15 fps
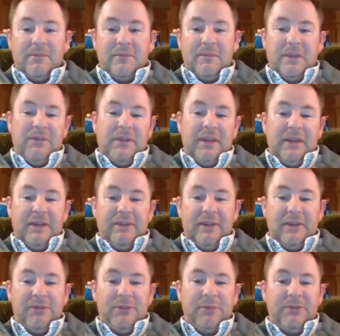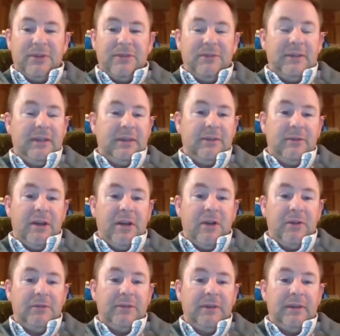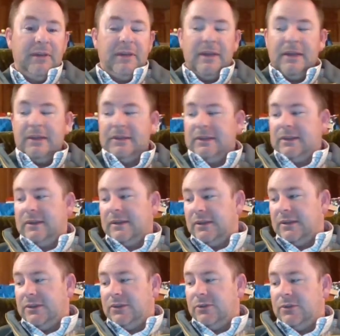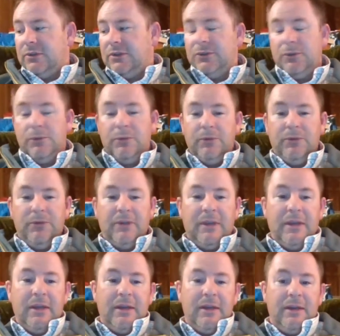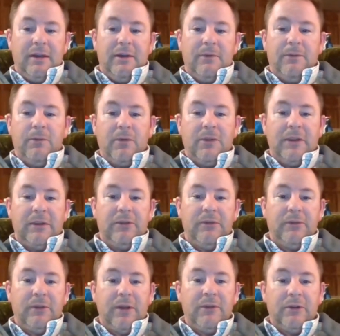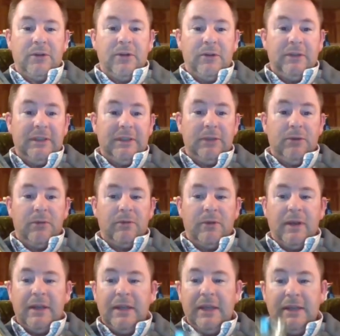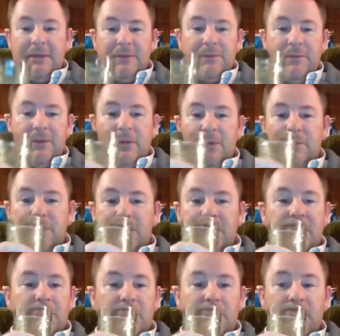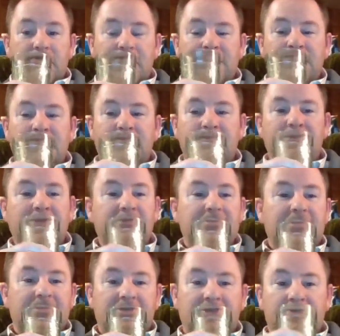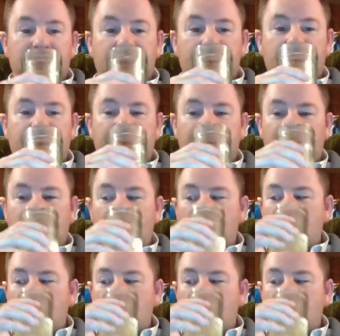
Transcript: If you guys have some stuff kicking around that you could use for this around the colony, go right ahead and feel free to do it, or even build a cardboard model.